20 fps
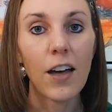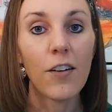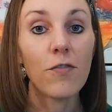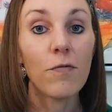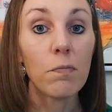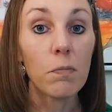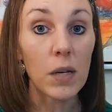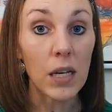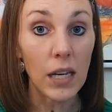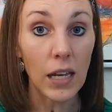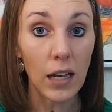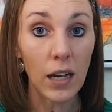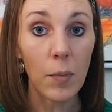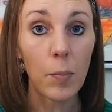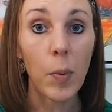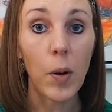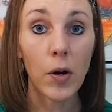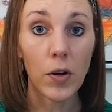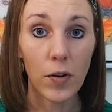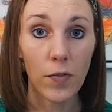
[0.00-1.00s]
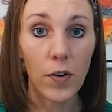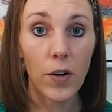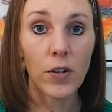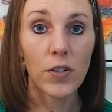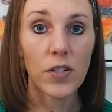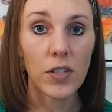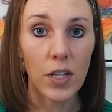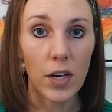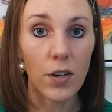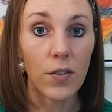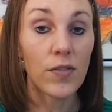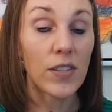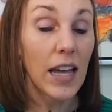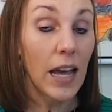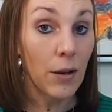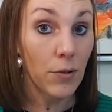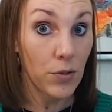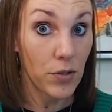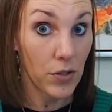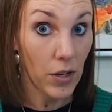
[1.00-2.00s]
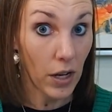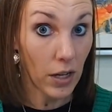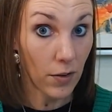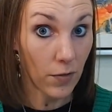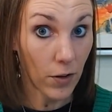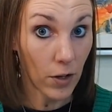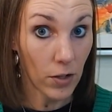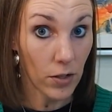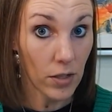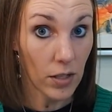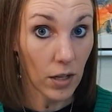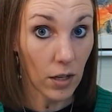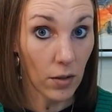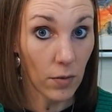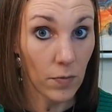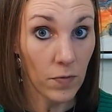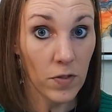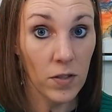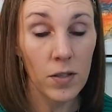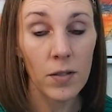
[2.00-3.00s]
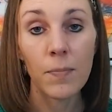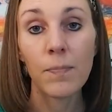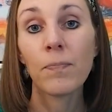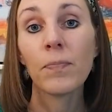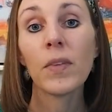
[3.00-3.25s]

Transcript: of meeting a part of ourselves outside of ourselves